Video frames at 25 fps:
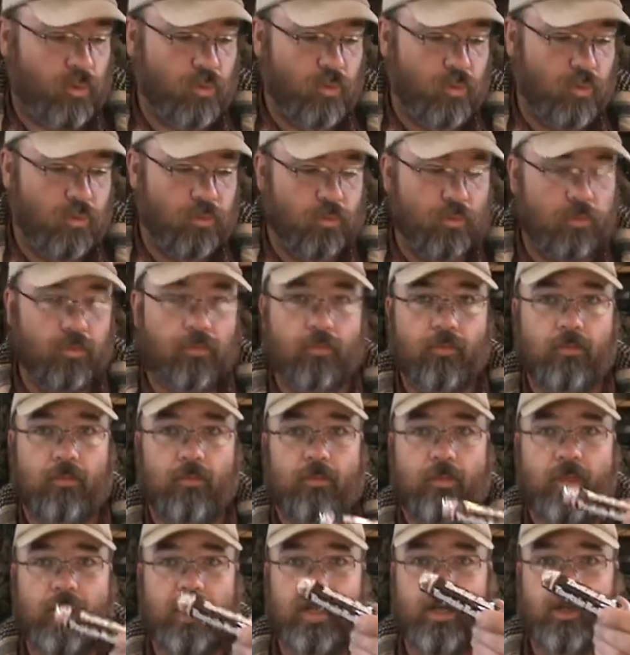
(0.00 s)
Ooh,
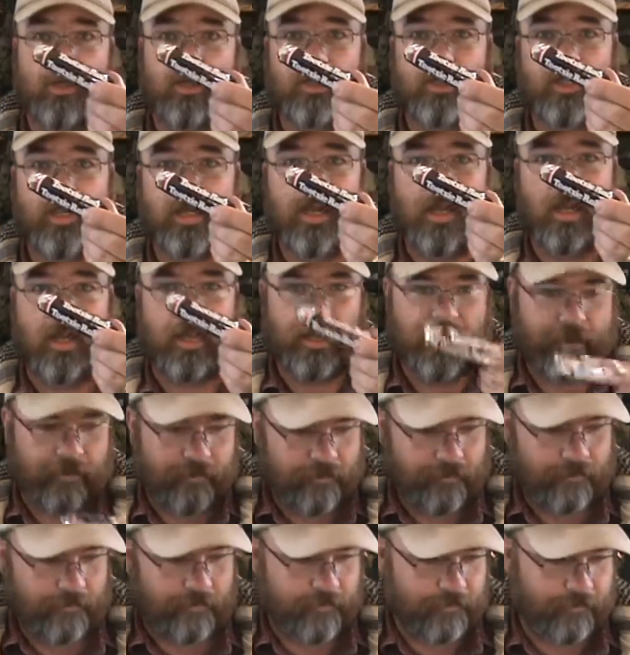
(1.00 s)
energy nugget.
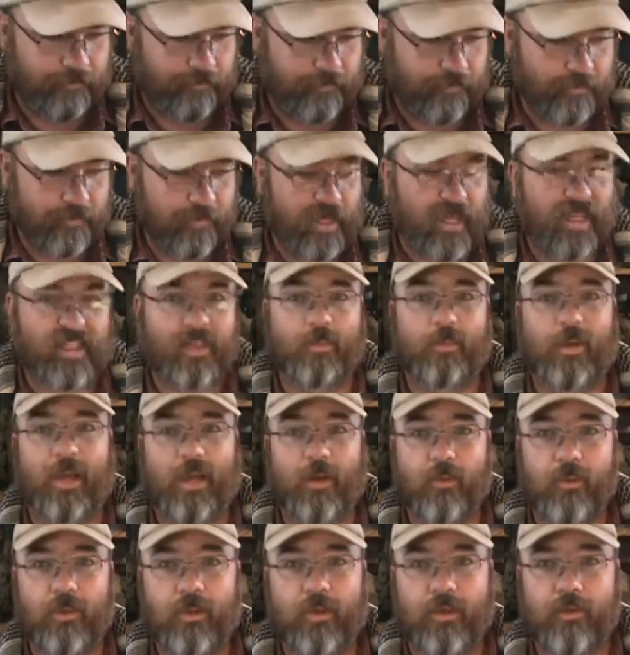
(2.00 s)
That's a big
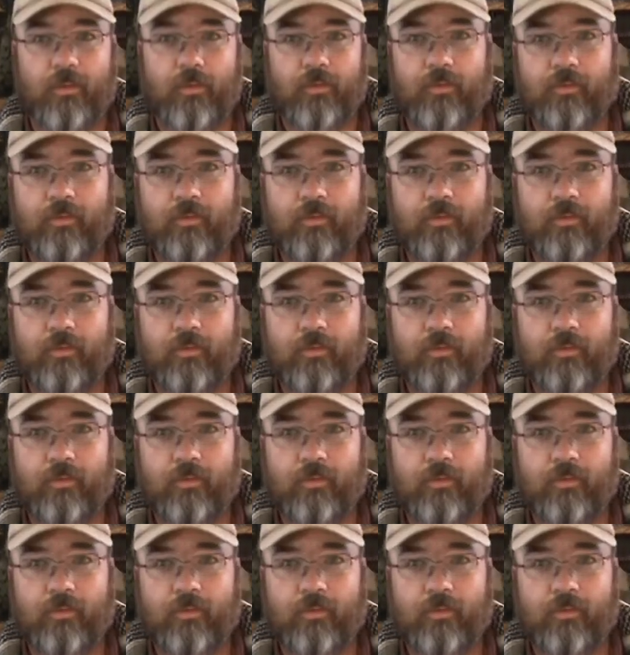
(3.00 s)
one though.